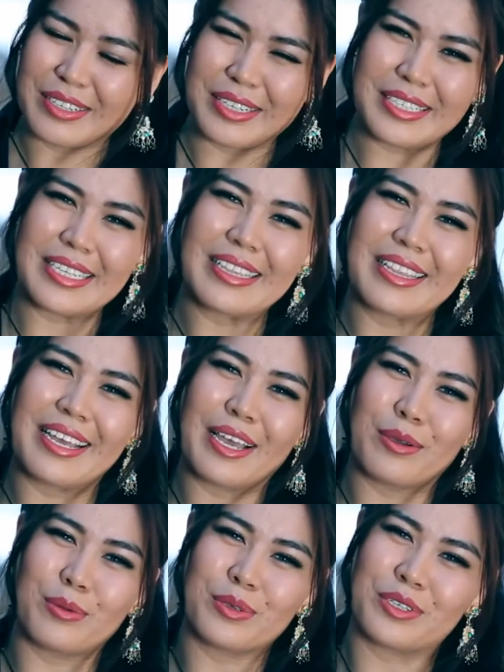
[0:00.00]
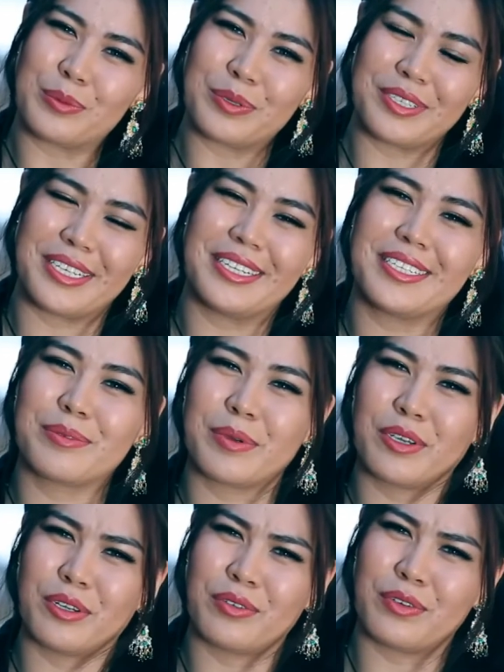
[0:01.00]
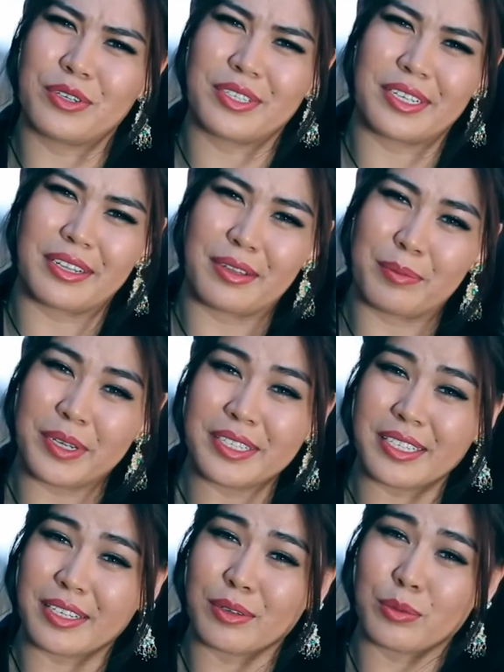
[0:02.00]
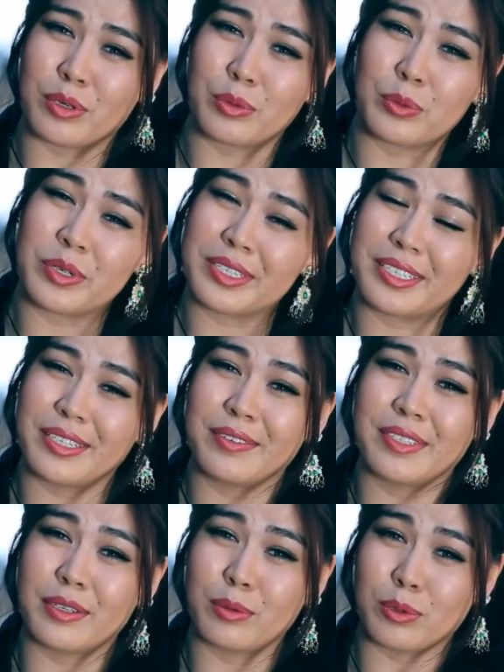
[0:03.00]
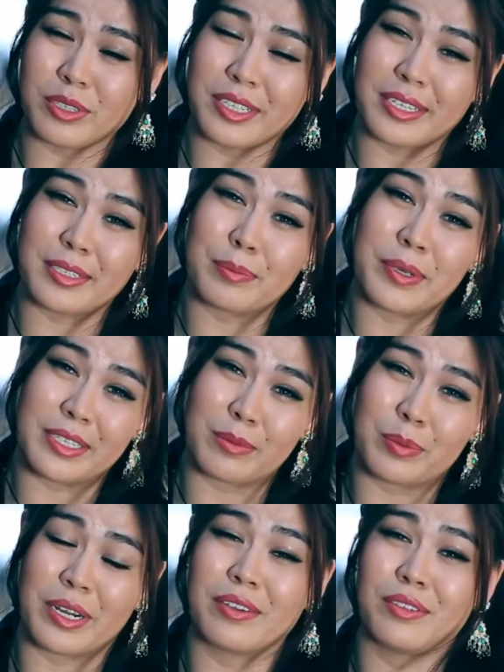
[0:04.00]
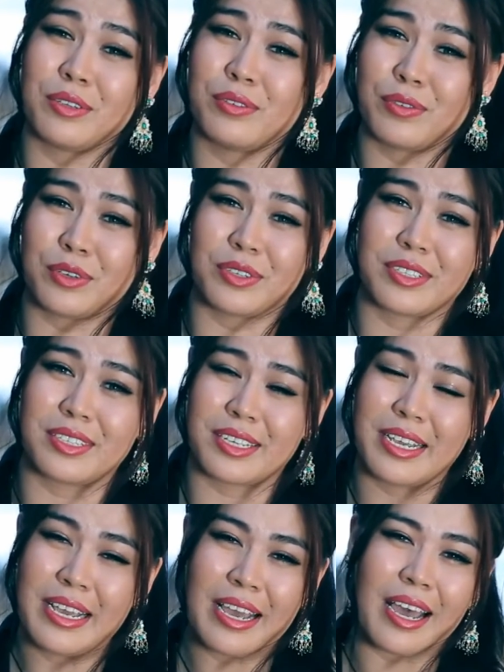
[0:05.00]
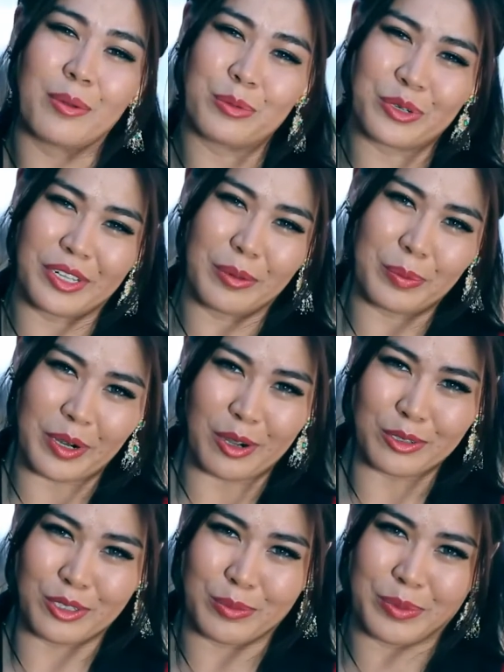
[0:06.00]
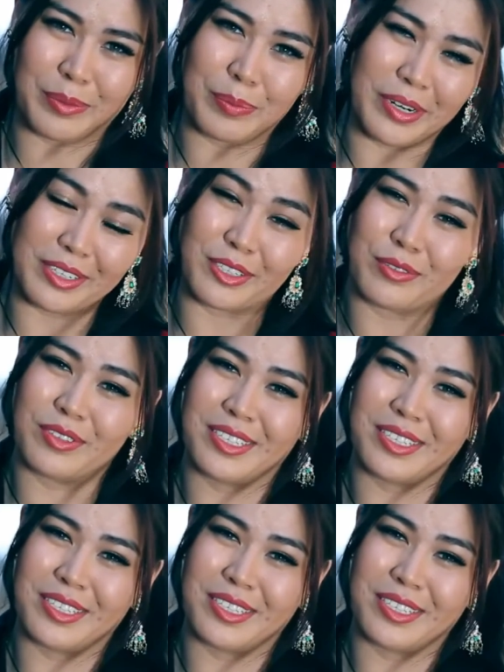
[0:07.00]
Recently, I was representing my university at the meeting where we received the award as the best private university. I'm really proud to be a part of